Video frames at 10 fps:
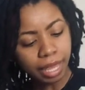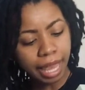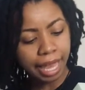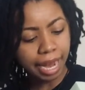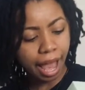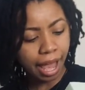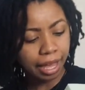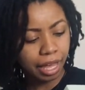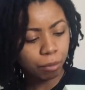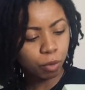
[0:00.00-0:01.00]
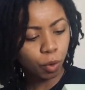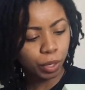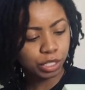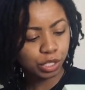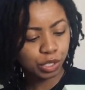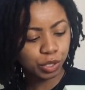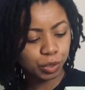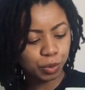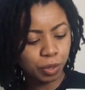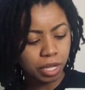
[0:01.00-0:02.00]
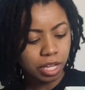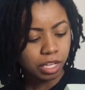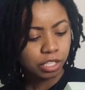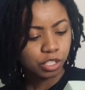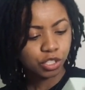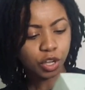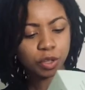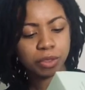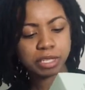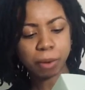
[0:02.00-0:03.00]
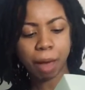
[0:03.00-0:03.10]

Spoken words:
And I am going to show you this.